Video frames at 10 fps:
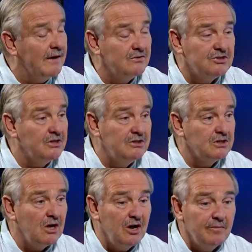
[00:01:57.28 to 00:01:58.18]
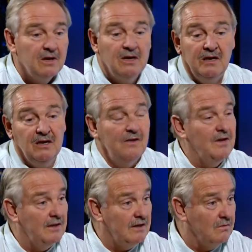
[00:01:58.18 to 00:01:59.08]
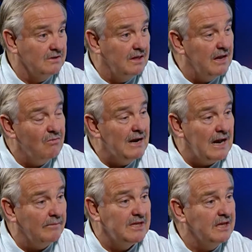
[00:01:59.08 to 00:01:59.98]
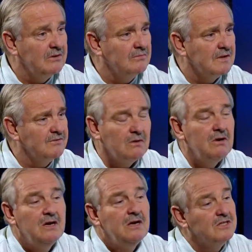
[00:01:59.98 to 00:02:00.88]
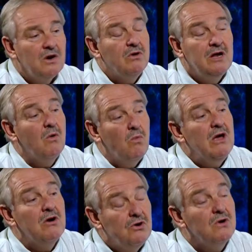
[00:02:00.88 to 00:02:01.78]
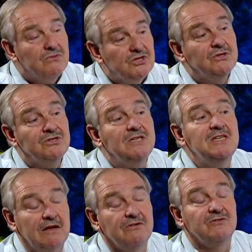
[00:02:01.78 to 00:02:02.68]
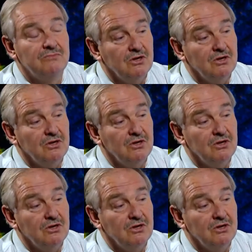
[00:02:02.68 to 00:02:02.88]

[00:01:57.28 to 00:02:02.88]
after a certain time, and then, of course, then they relapse, they kill themselves. So, so you know, we are not reducing deaths from